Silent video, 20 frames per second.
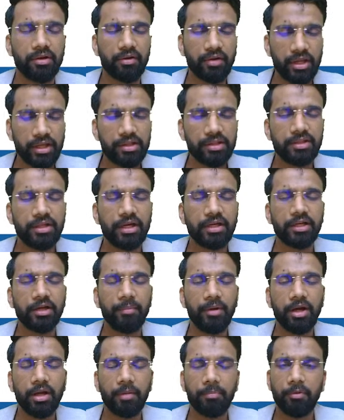rings that
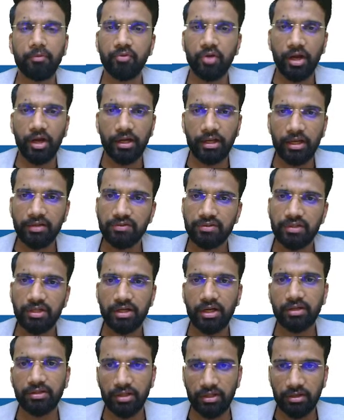are made up of cartilage,
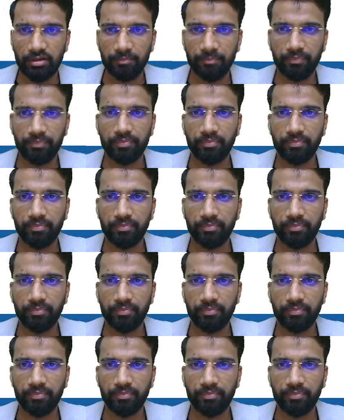they are there.